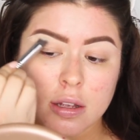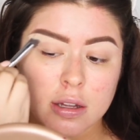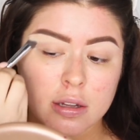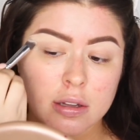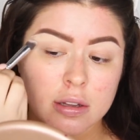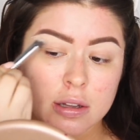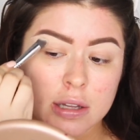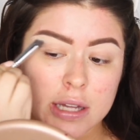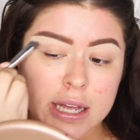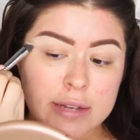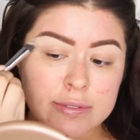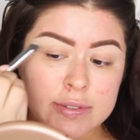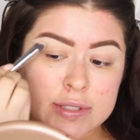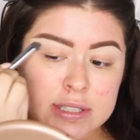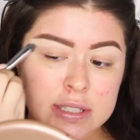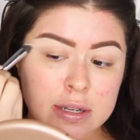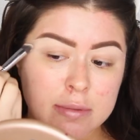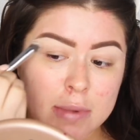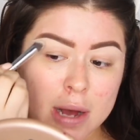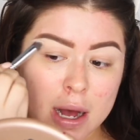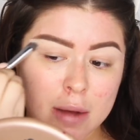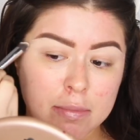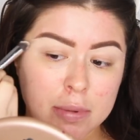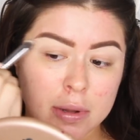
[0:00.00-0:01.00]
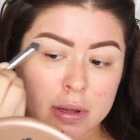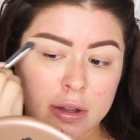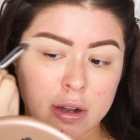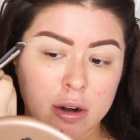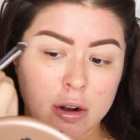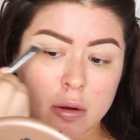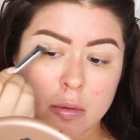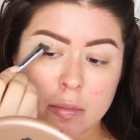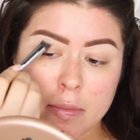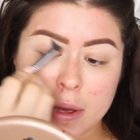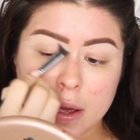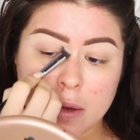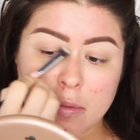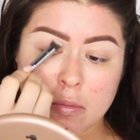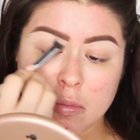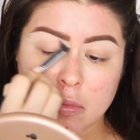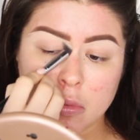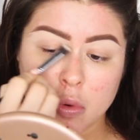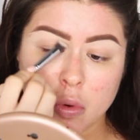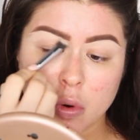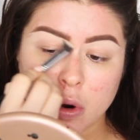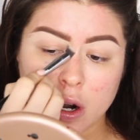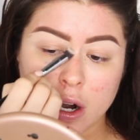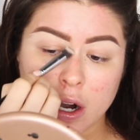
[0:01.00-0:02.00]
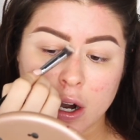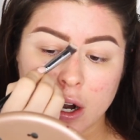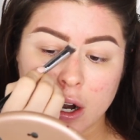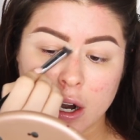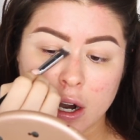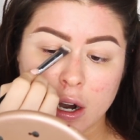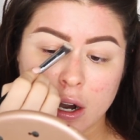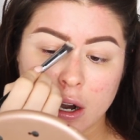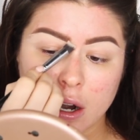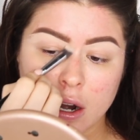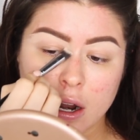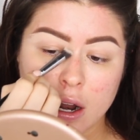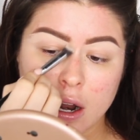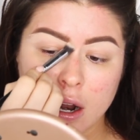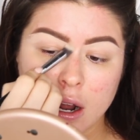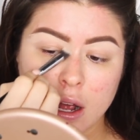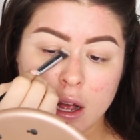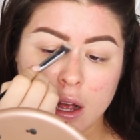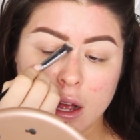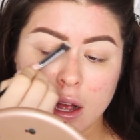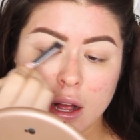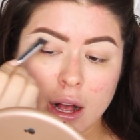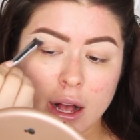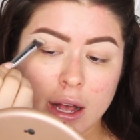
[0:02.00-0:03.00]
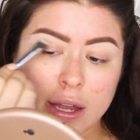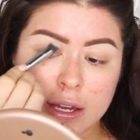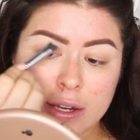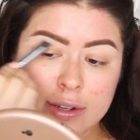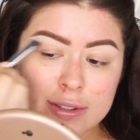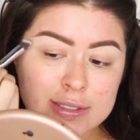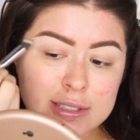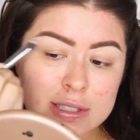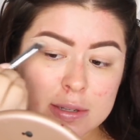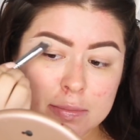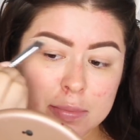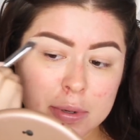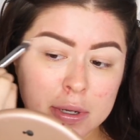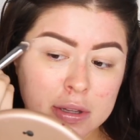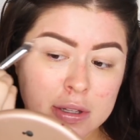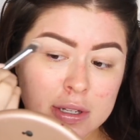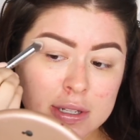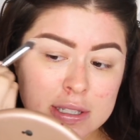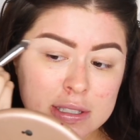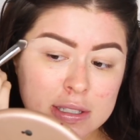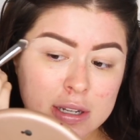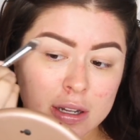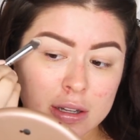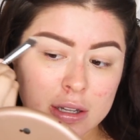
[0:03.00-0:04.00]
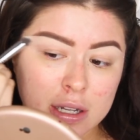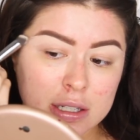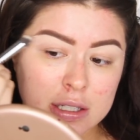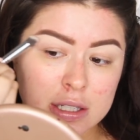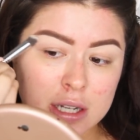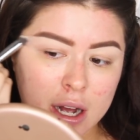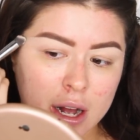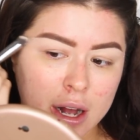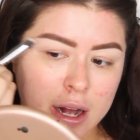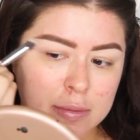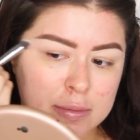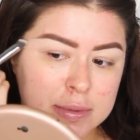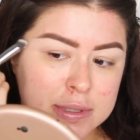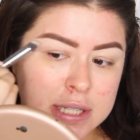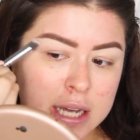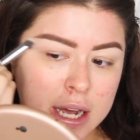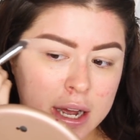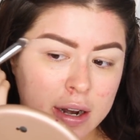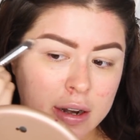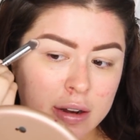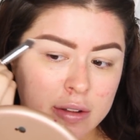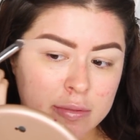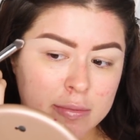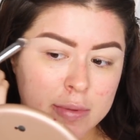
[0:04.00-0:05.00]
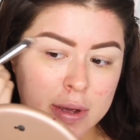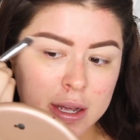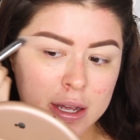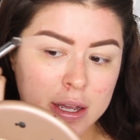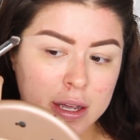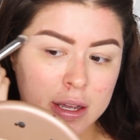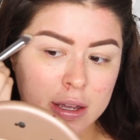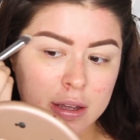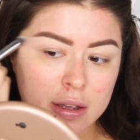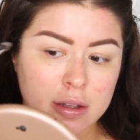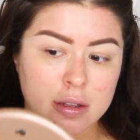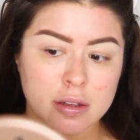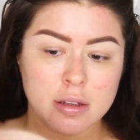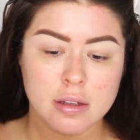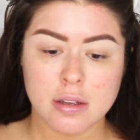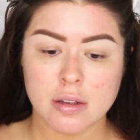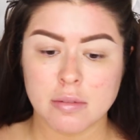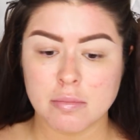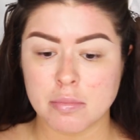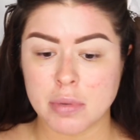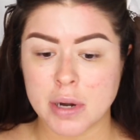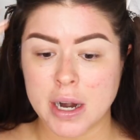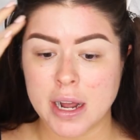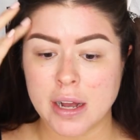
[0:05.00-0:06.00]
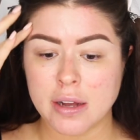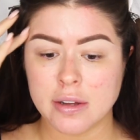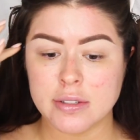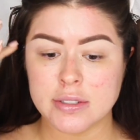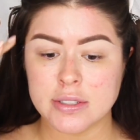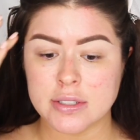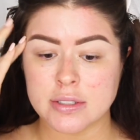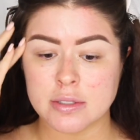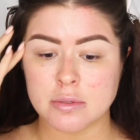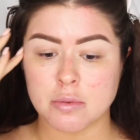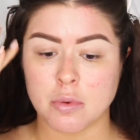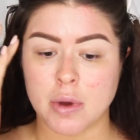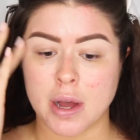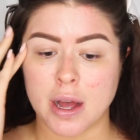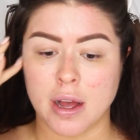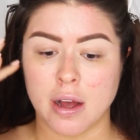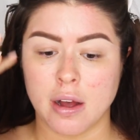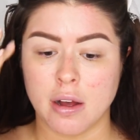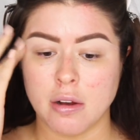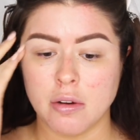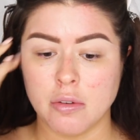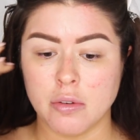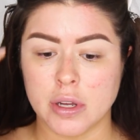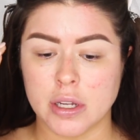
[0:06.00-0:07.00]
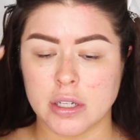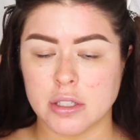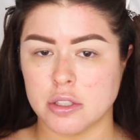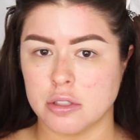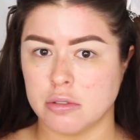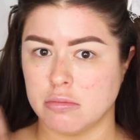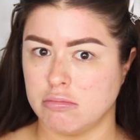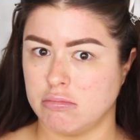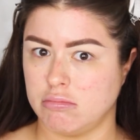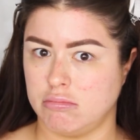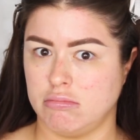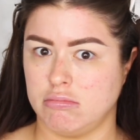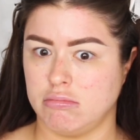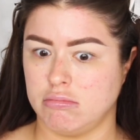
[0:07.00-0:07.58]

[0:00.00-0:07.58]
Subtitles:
lifts them up a little bit more. I used to put this on the top side of my brows as well, which I